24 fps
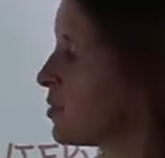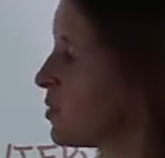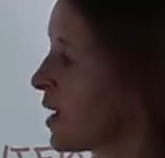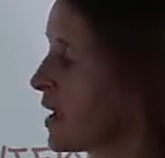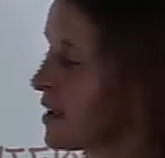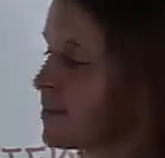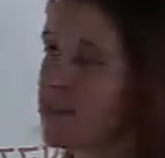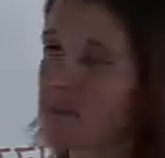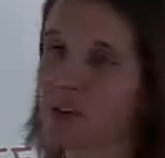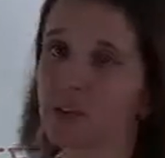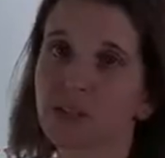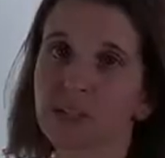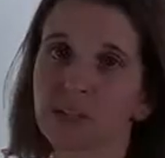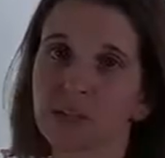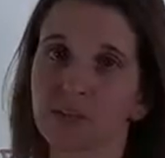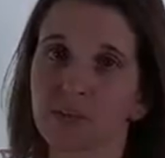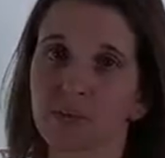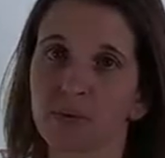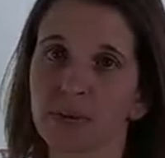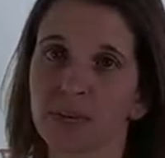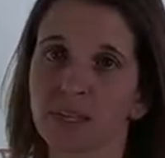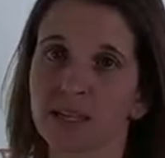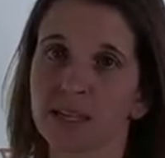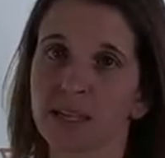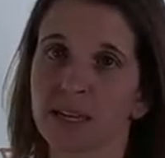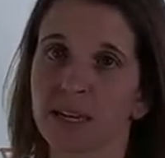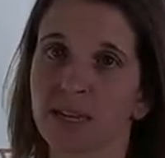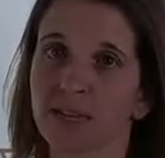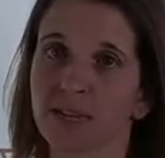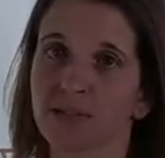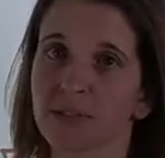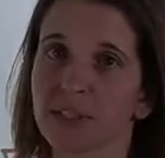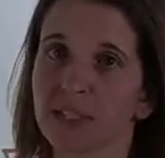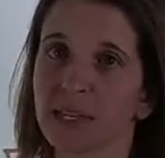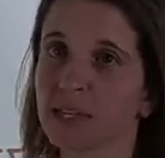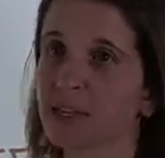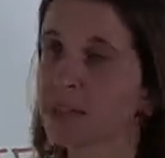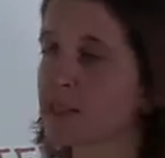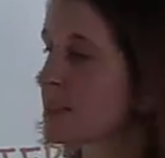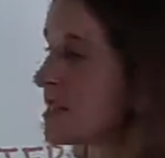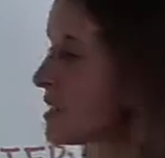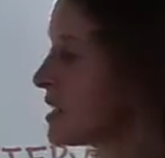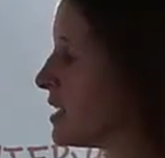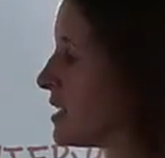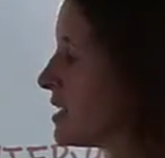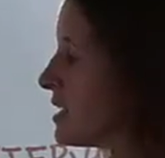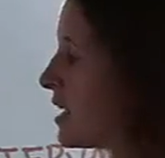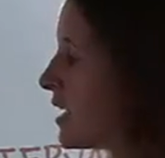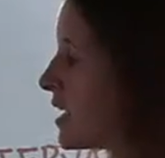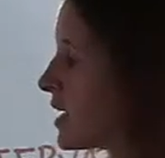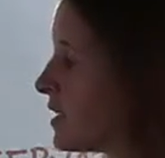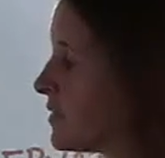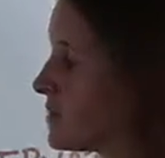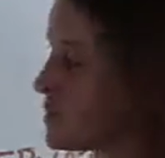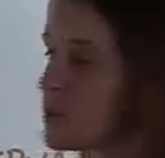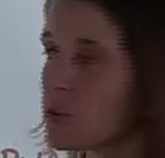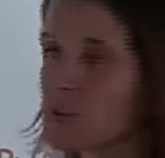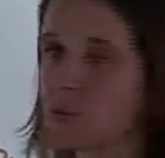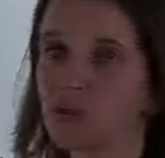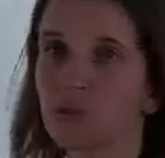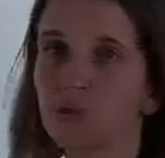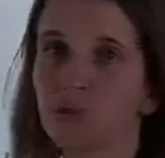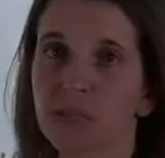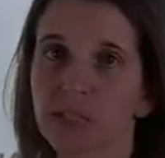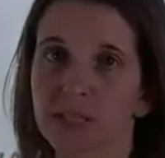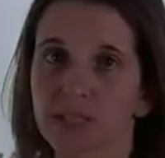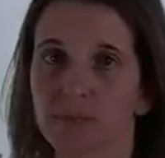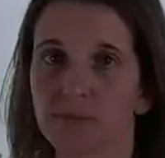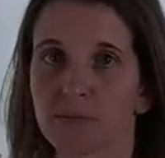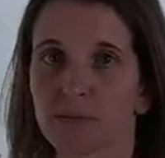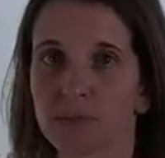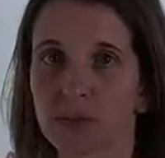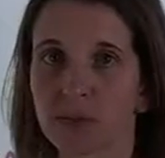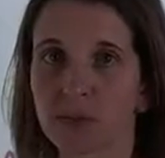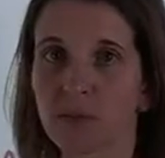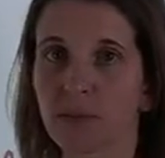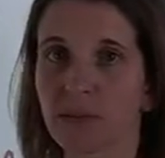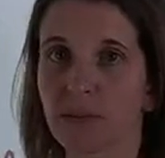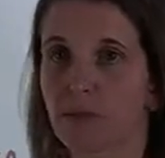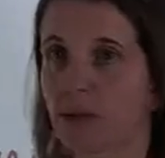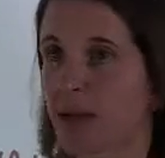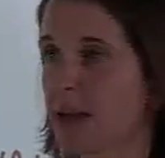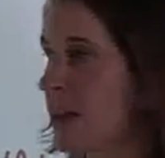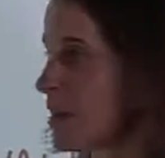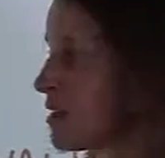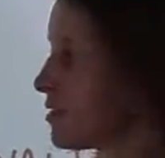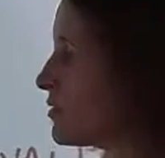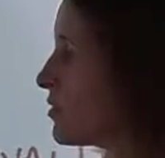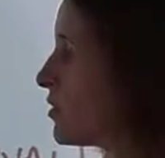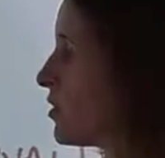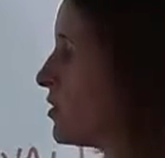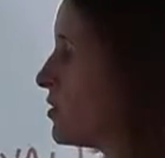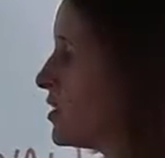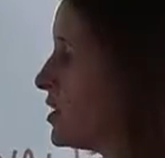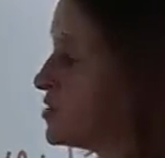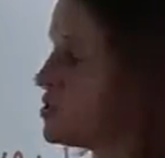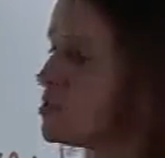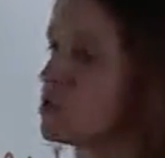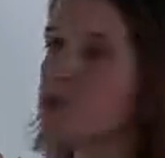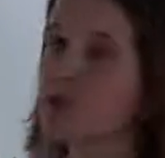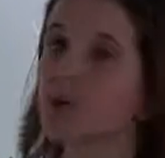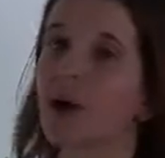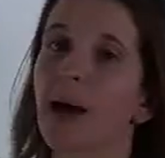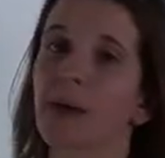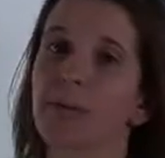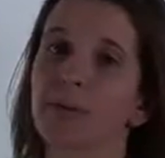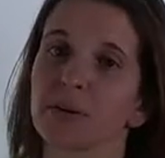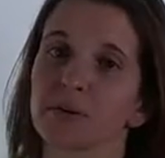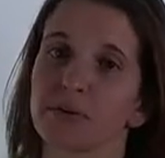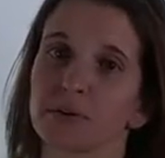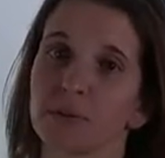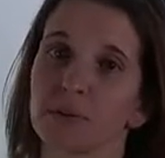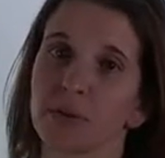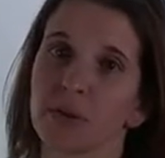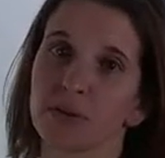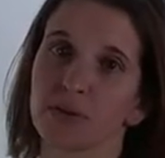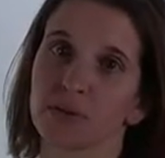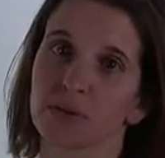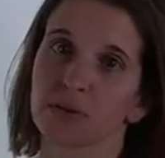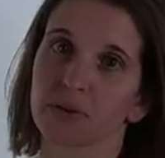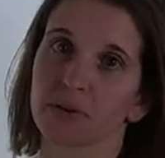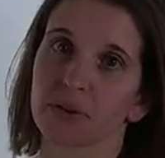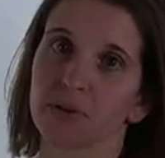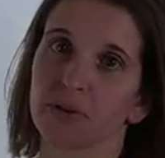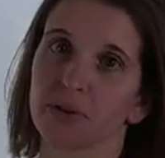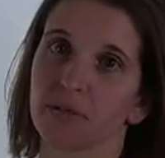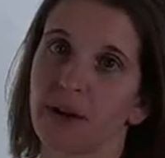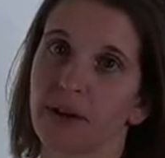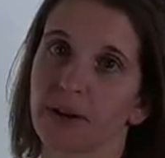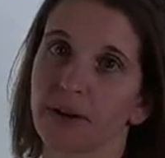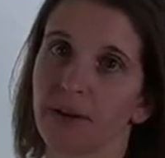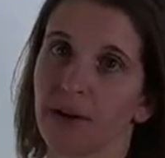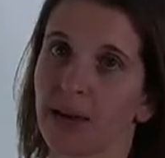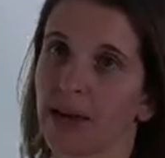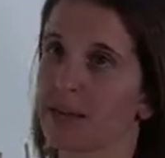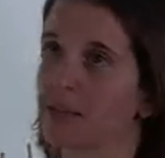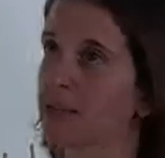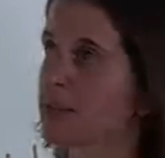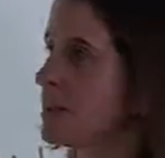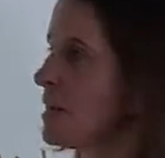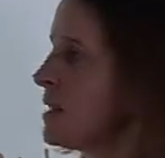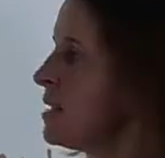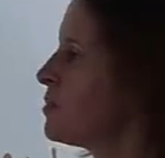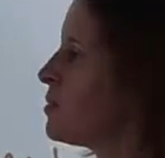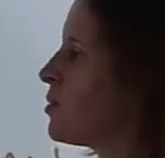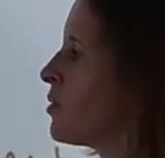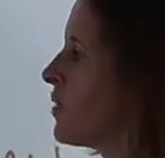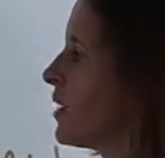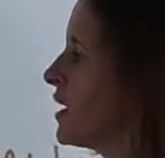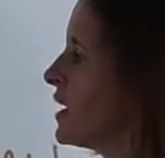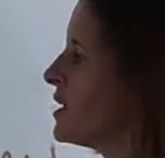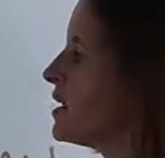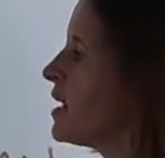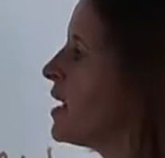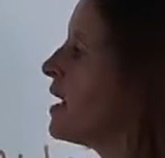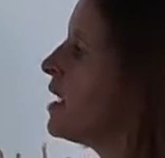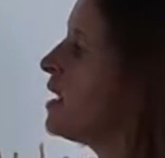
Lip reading: my first endpoint is -6, then -2 was in between my interval, and then 2 happened to be both a critical value and an endpoint.